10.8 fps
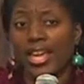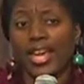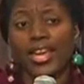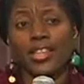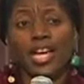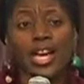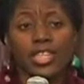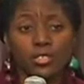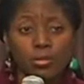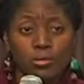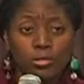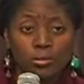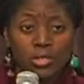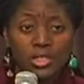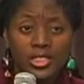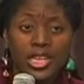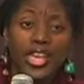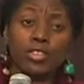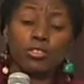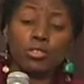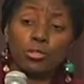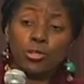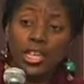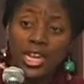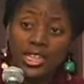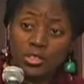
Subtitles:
and the high school students and the junior high